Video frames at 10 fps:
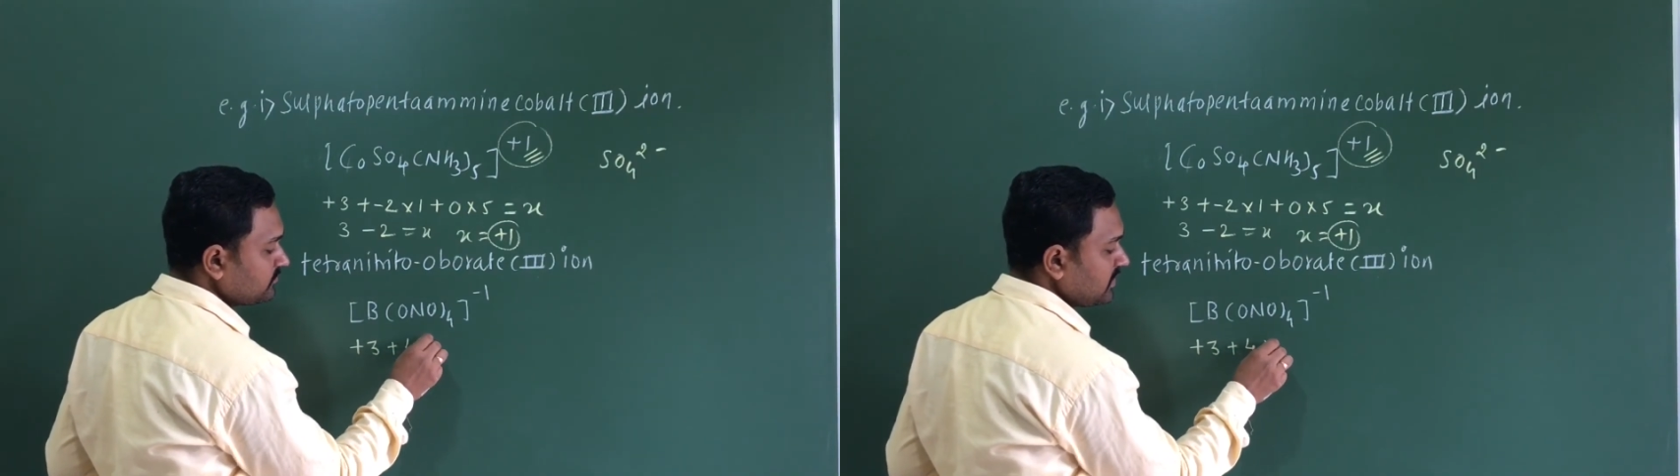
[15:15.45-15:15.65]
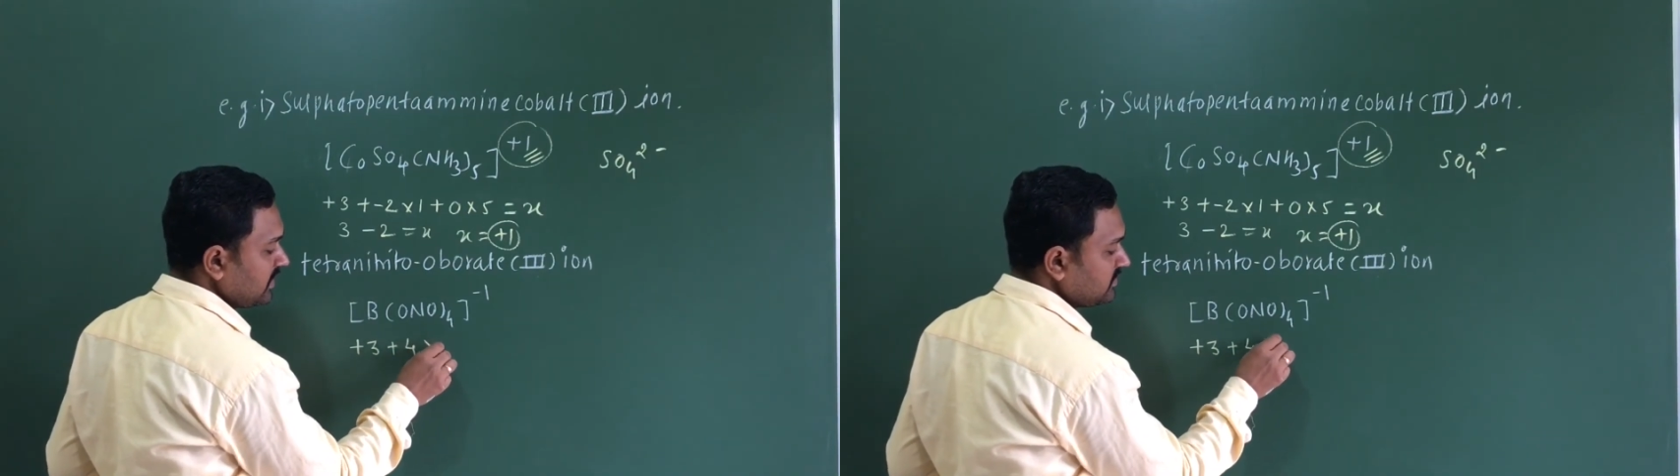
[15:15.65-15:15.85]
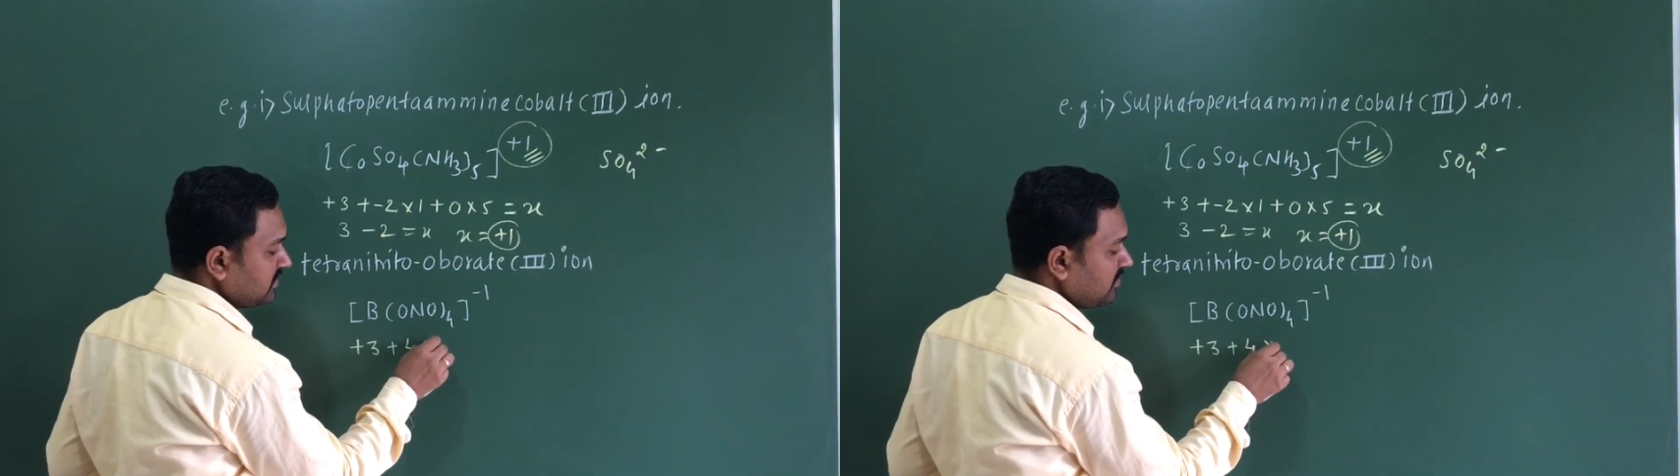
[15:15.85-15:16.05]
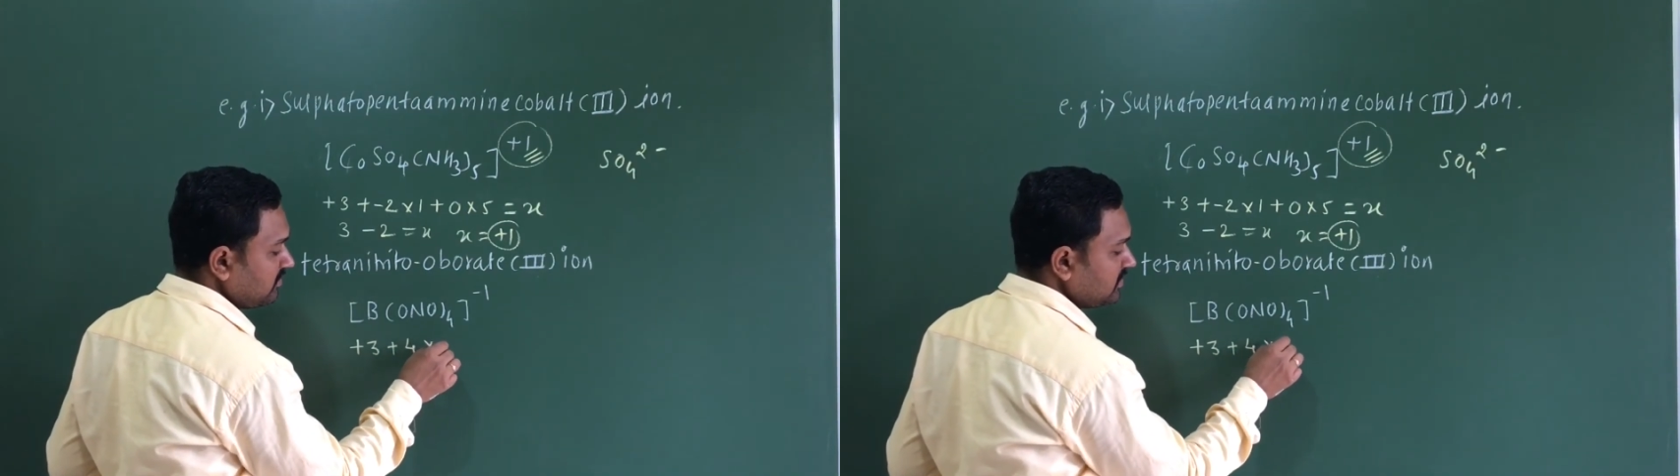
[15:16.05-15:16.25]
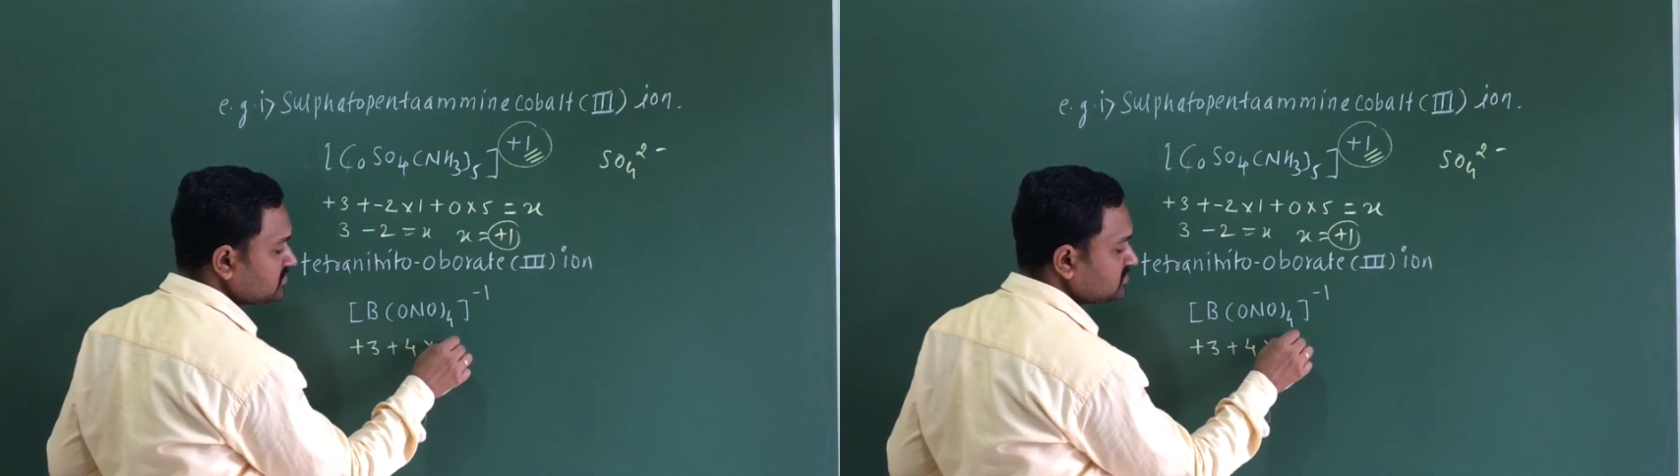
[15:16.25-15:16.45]
and
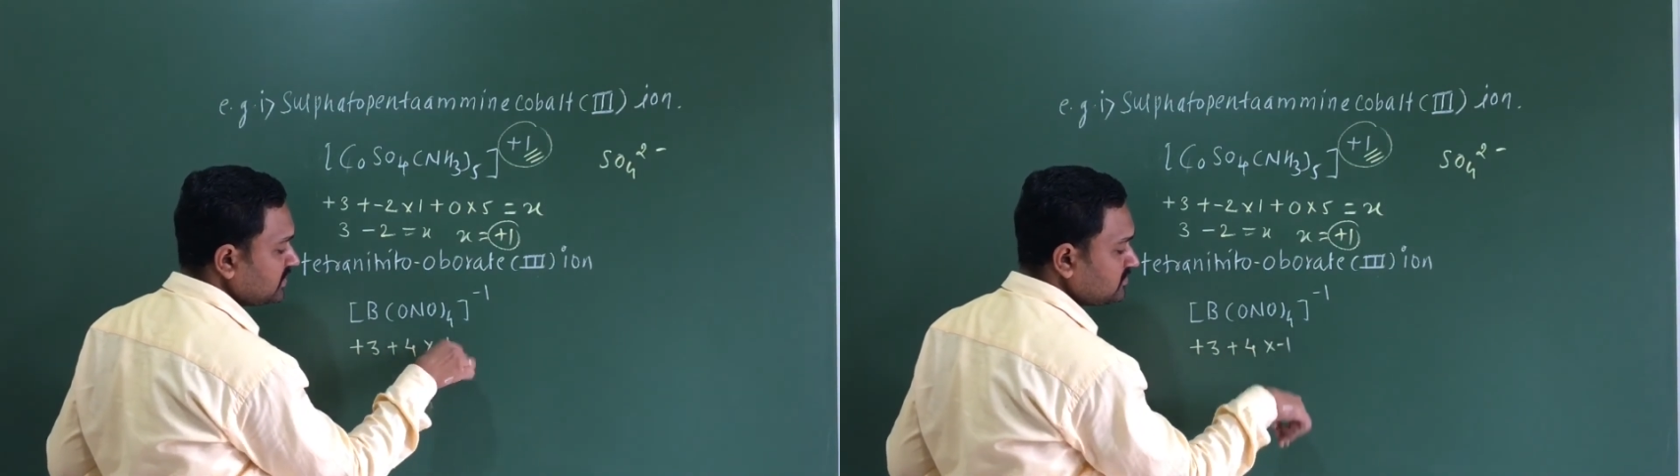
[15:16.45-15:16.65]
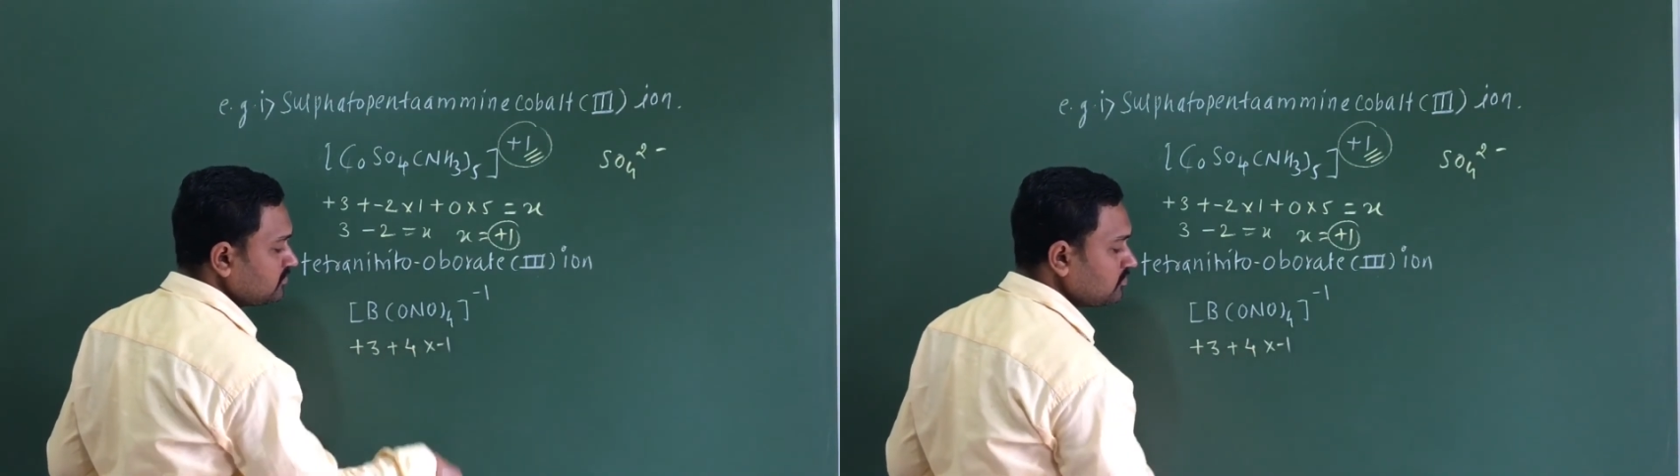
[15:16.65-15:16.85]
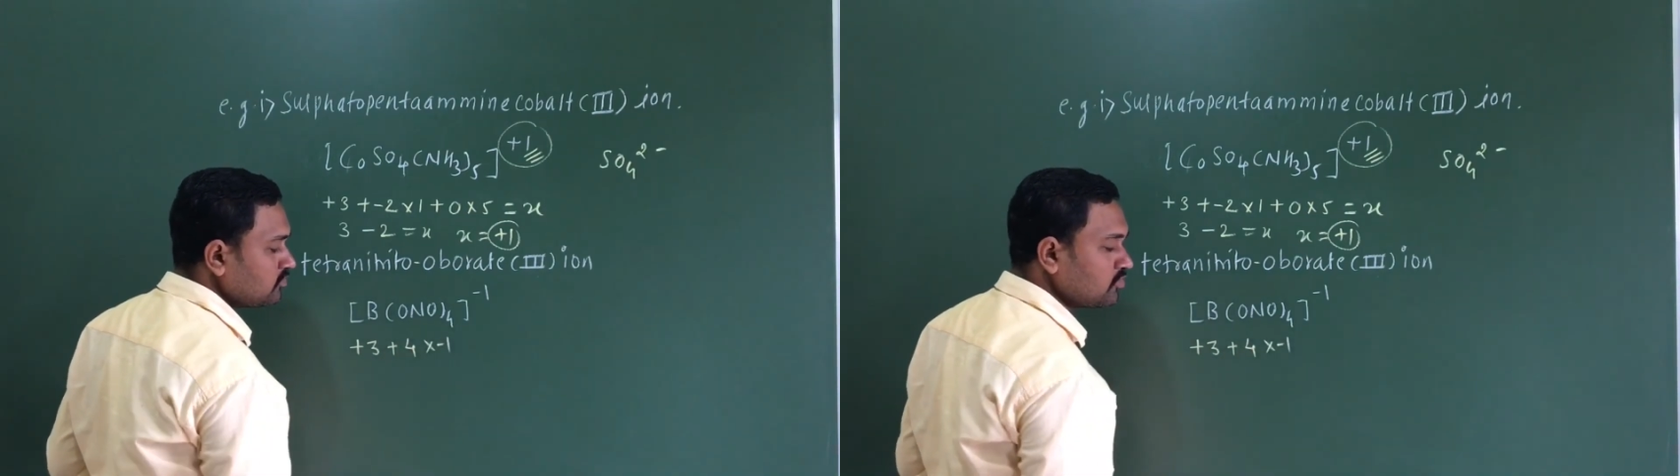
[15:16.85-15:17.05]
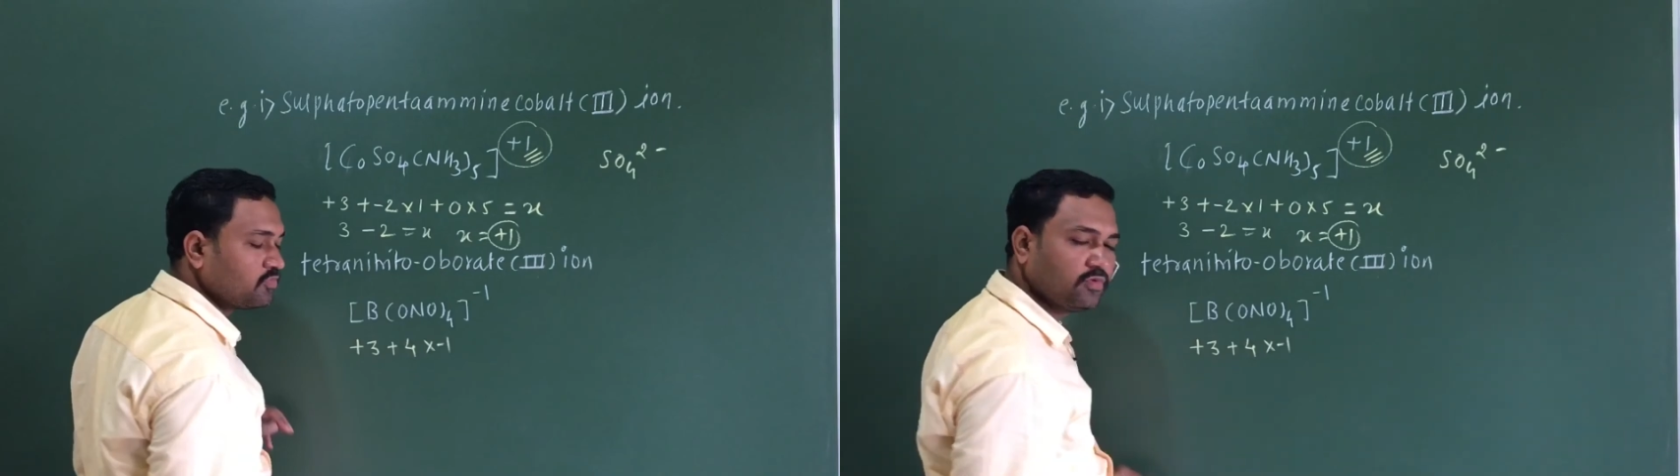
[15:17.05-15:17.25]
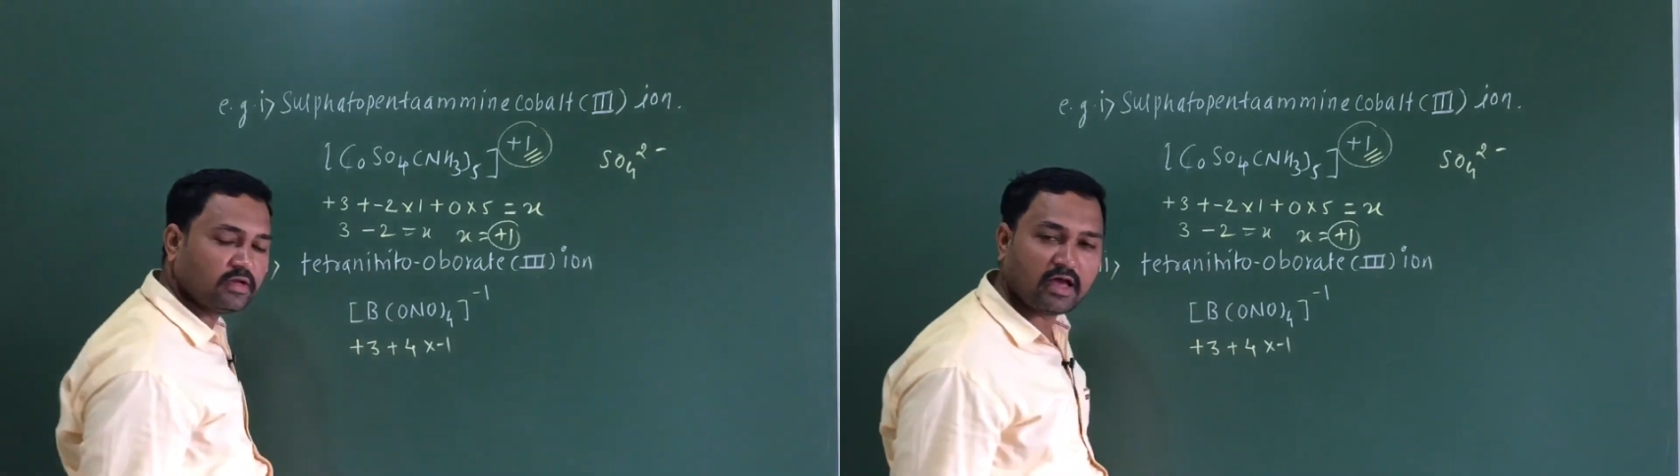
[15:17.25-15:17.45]
each nitrito group will